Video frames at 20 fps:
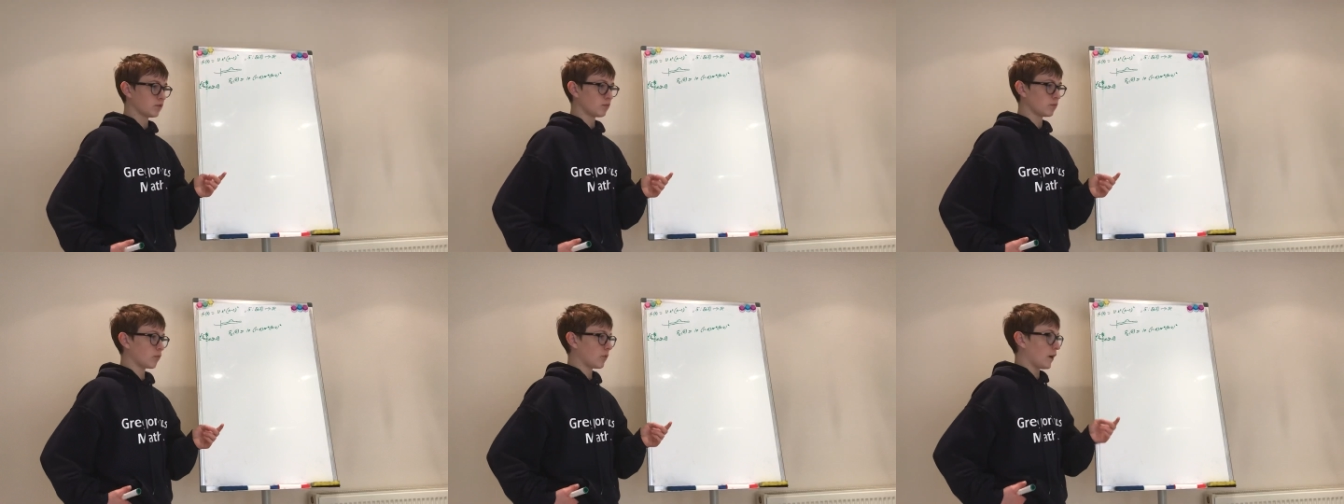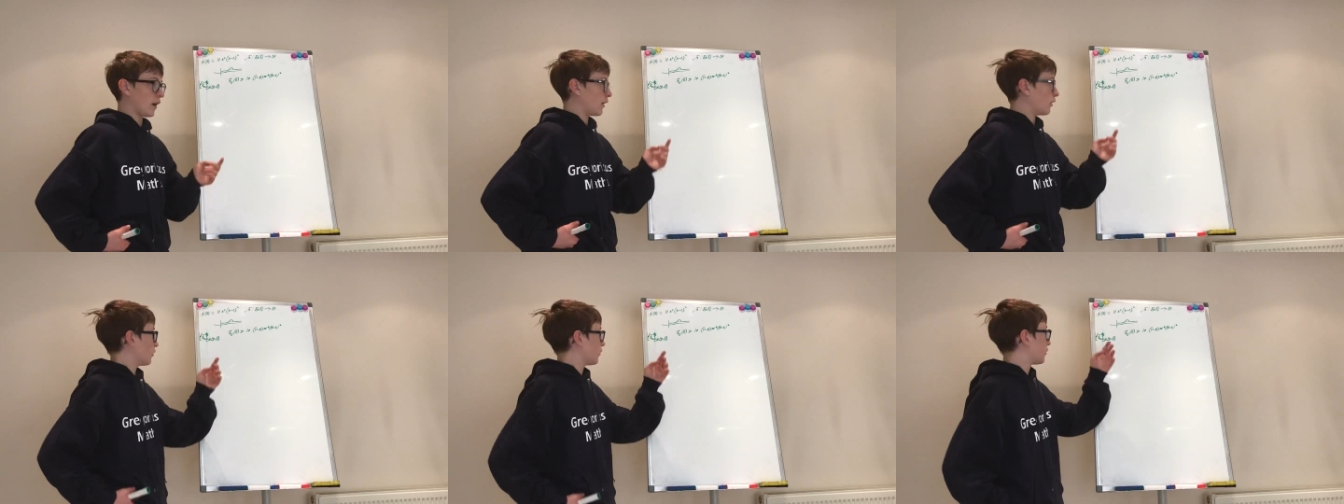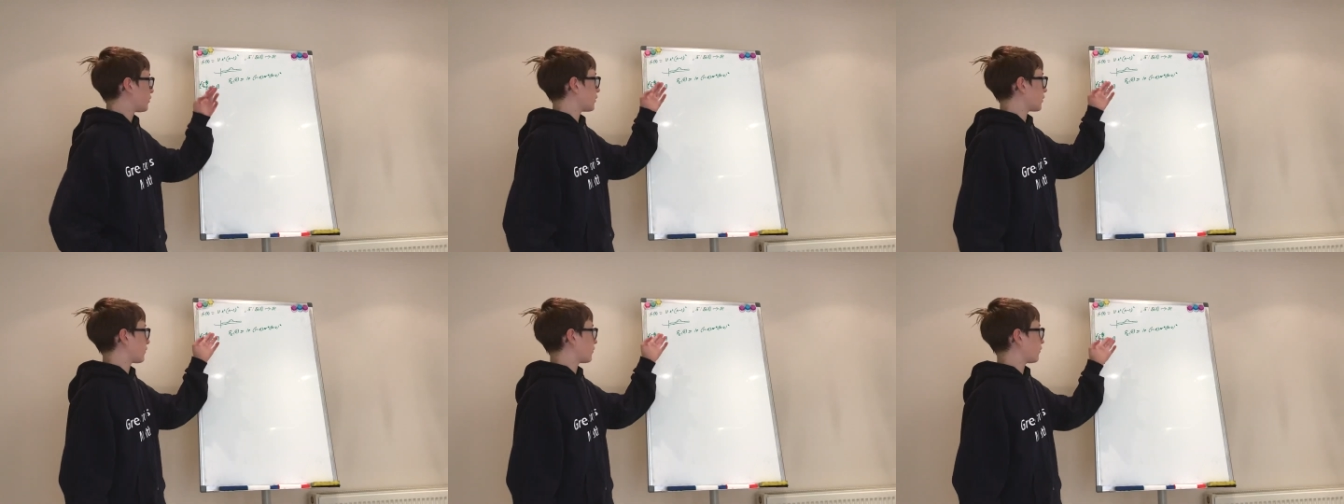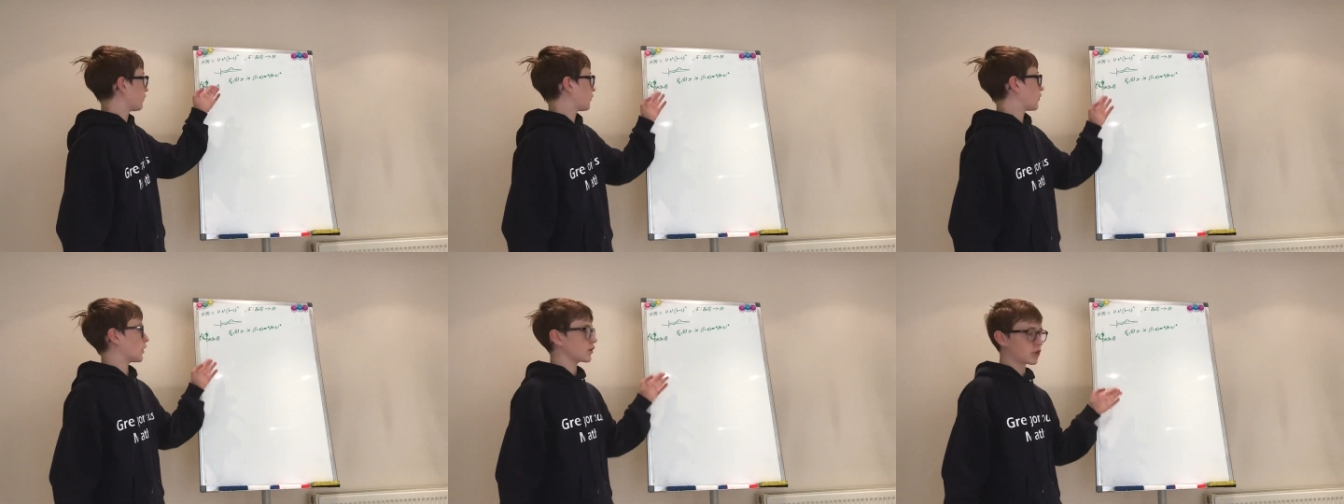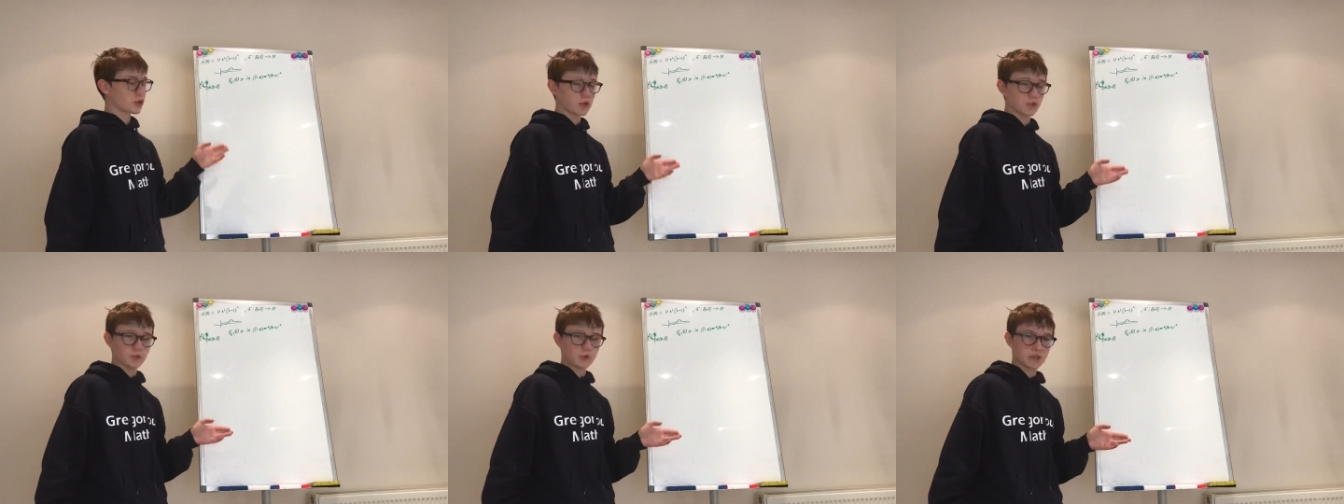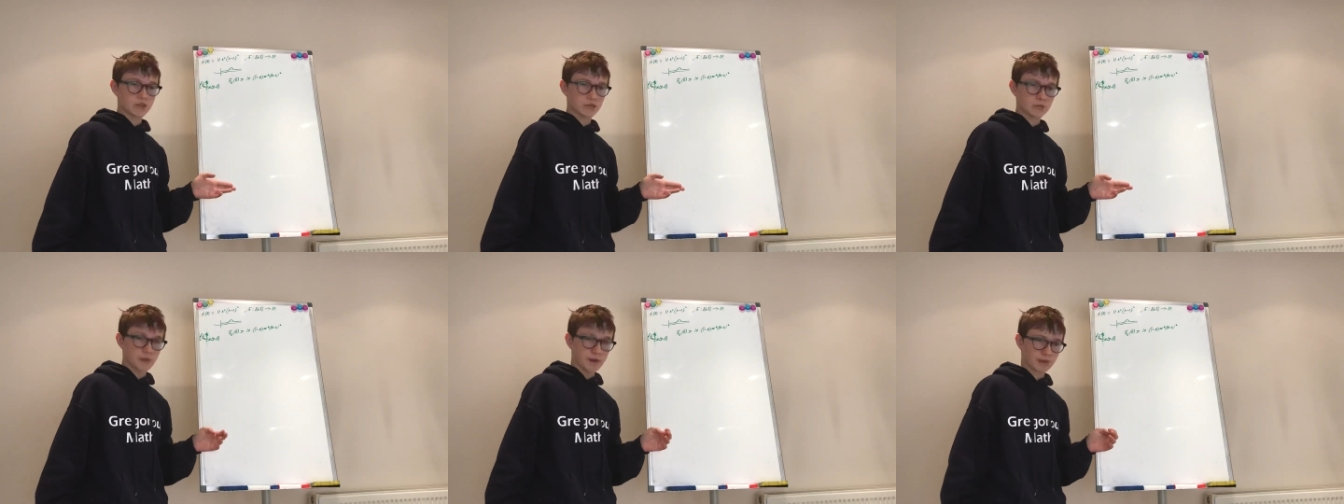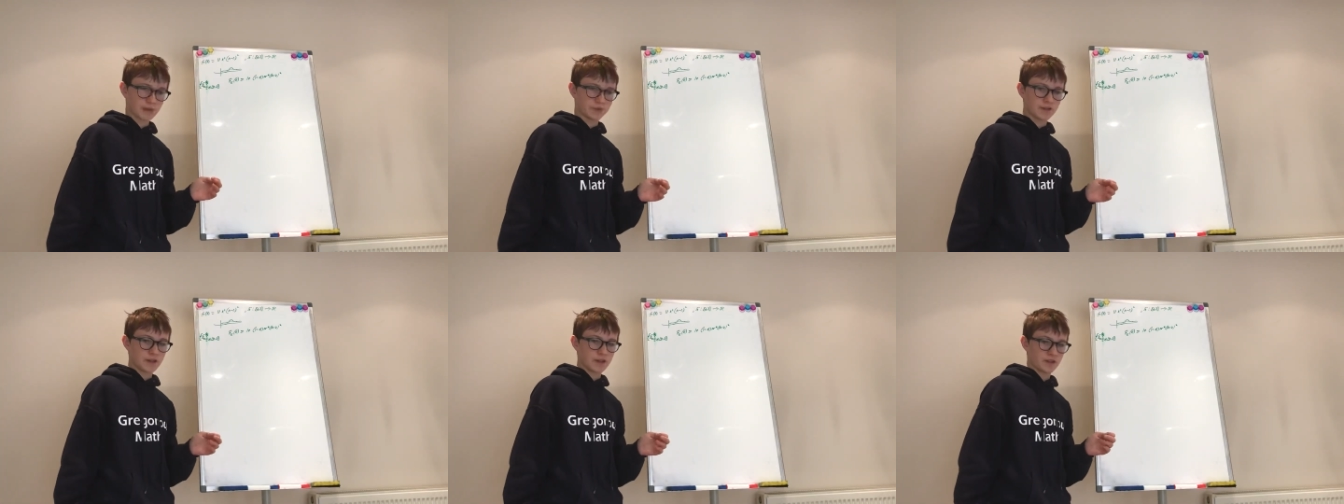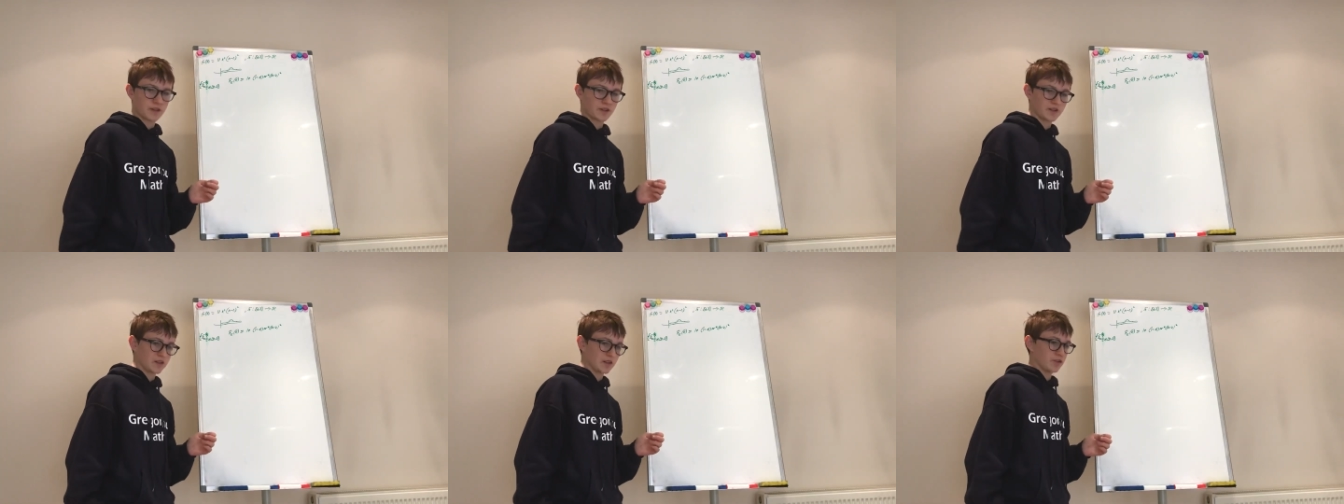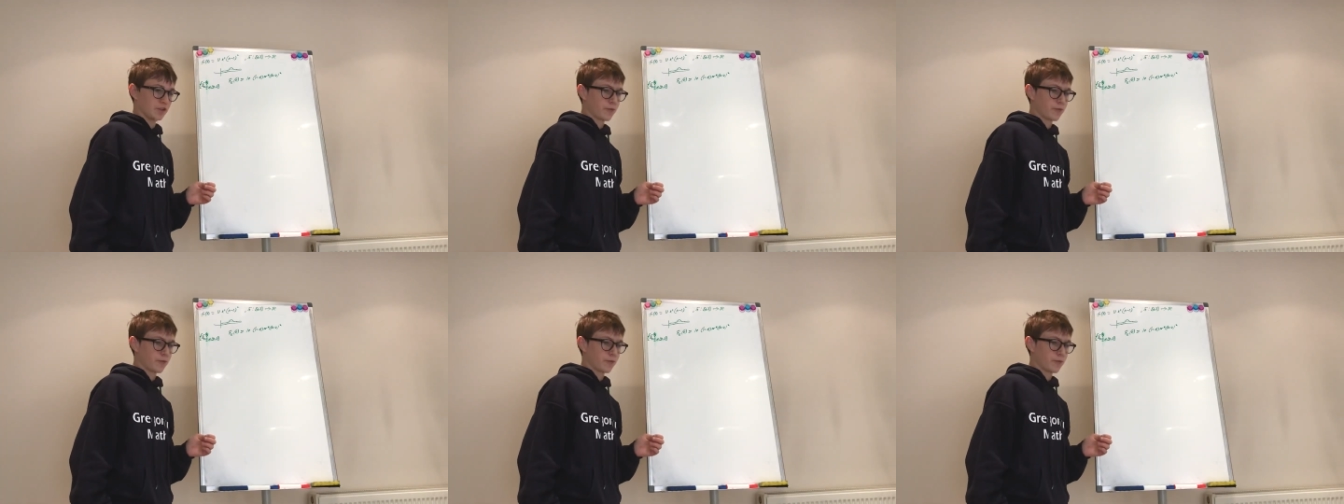well, the function which we're continuously